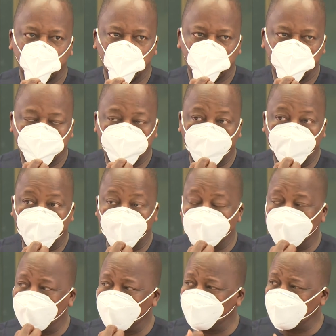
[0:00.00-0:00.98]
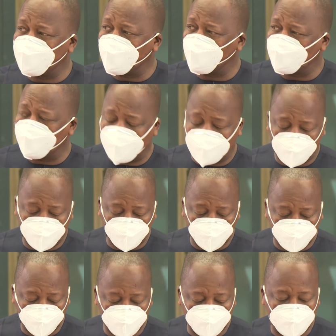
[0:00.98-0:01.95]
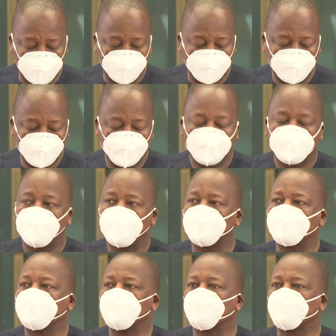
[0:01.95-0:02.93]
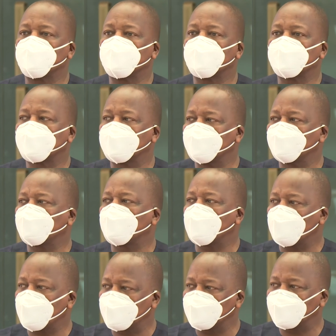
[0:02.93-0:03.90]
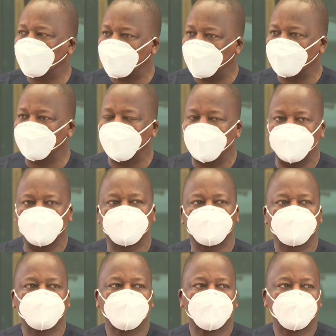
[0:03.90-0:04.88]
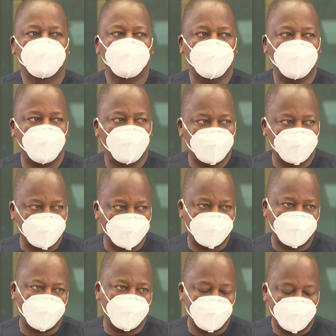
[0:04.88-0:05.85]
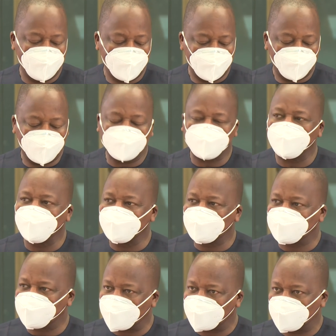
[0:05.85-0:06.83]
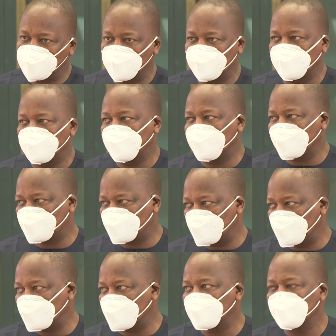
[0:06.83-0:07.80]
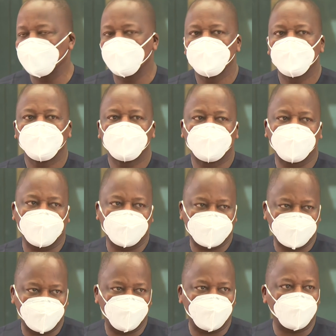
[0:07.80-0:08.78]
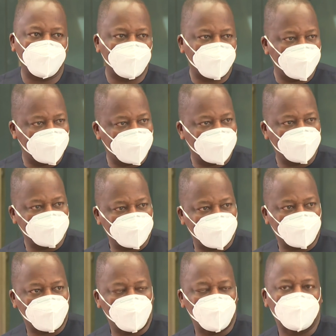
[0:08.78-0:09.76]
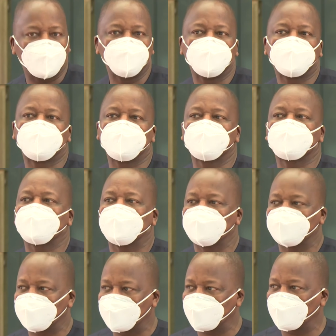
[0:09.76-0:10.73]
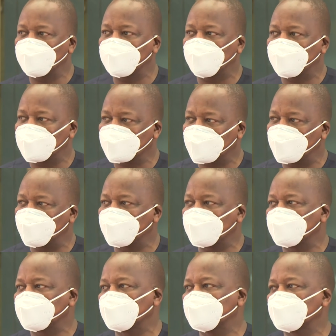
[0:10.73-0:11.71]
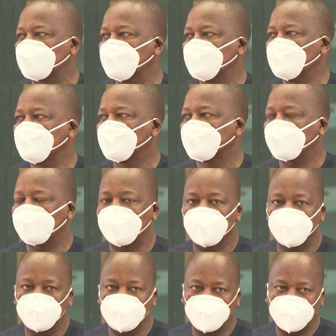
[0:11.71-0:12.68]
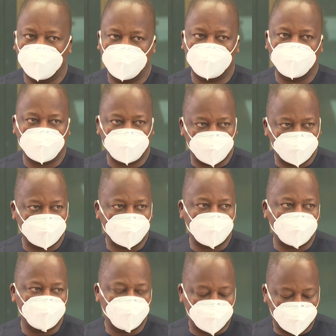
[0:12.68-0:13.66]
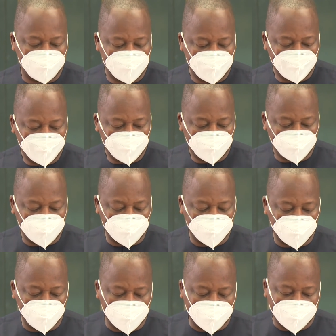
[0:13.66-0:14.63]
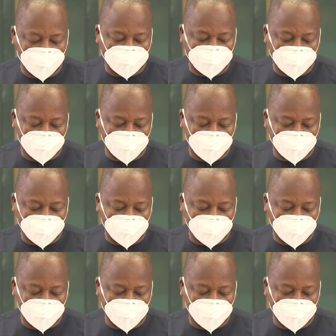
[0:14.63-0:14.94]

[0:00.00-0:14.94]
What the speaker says: I believe either on Monday or Tuesday, and they will give all the guidelines. They are already there. But each section, next week, there are several stakeholder meetings and stakeholder press conferences that are going to be held across the country to ensure that